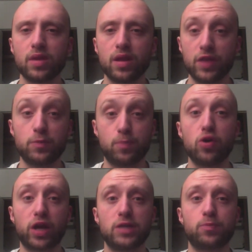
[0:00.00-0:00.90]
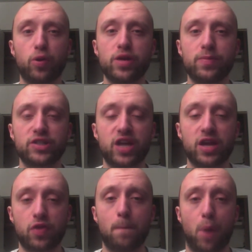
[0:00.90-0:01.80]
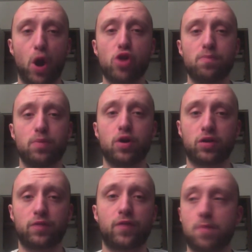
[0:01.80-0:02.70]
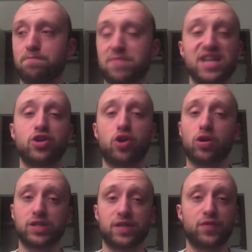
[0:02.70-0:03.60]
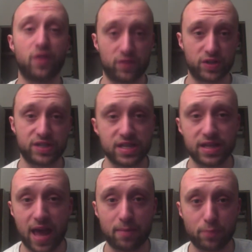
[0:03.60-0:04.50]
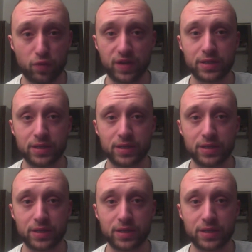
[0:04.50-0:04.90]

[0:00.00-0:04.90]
this book is pretty much like the Burn Book from Mean Girls, if you've ever seen that movie.